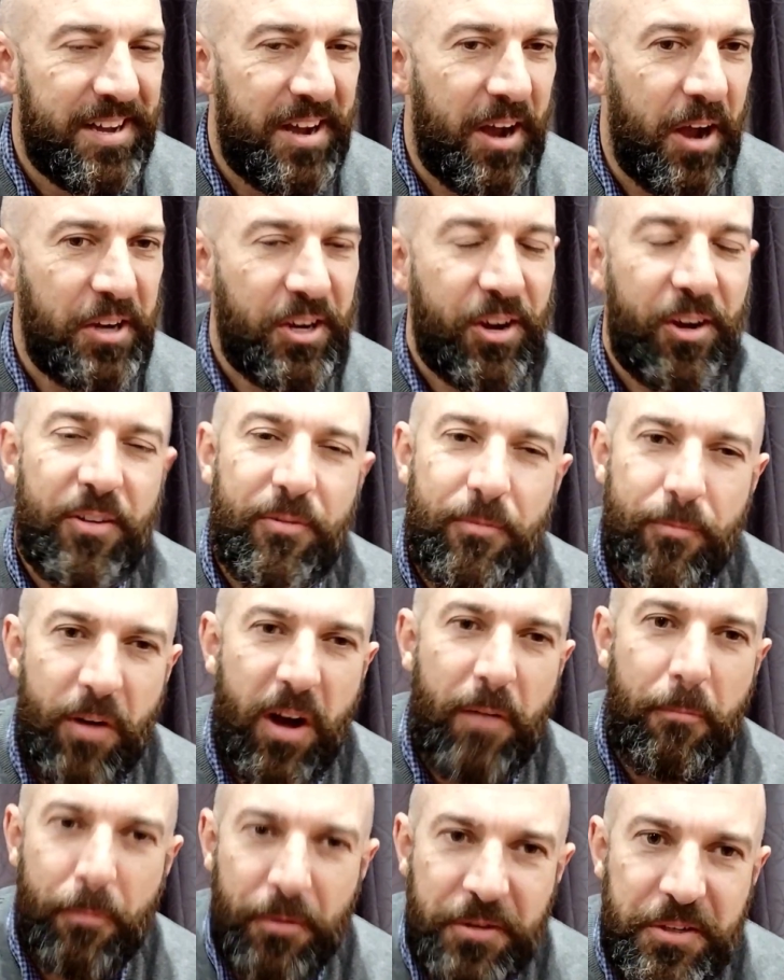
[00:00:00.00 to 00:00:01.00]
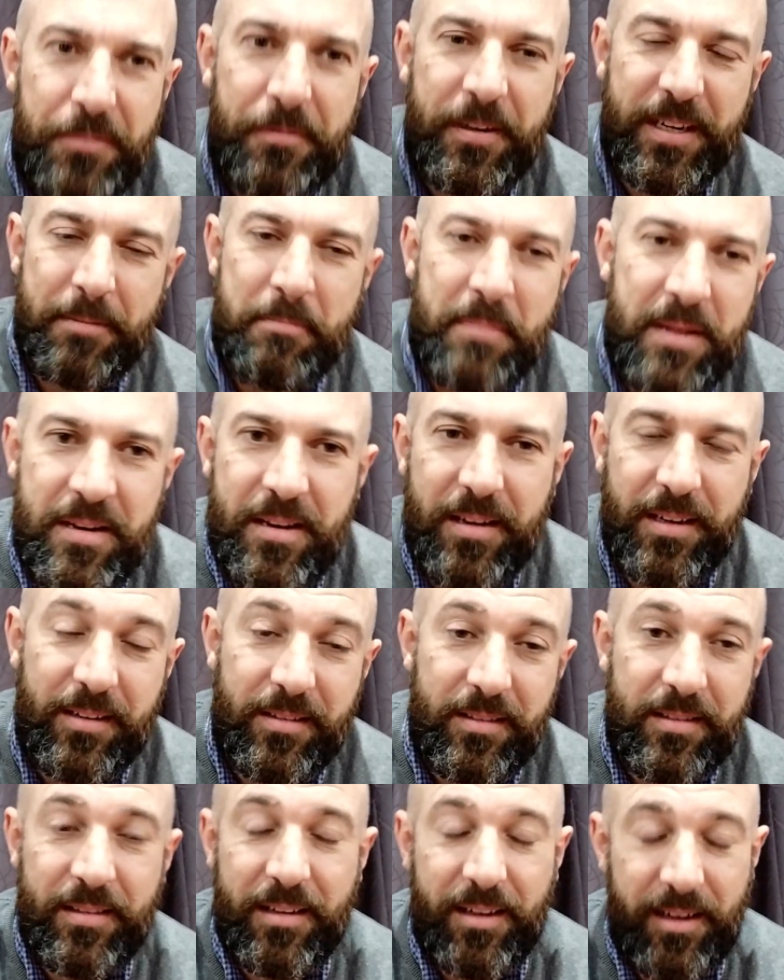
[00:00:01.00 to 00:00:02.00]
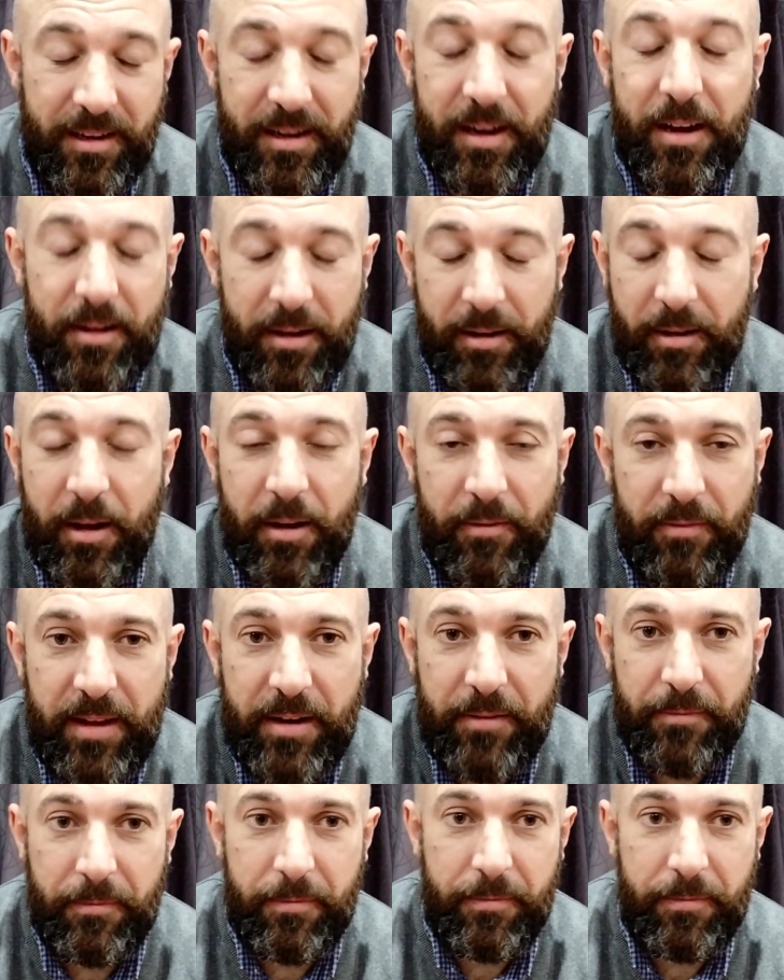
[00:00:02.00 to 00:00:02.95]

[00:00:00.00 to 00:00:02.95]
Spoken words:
I want to recommend it because I found it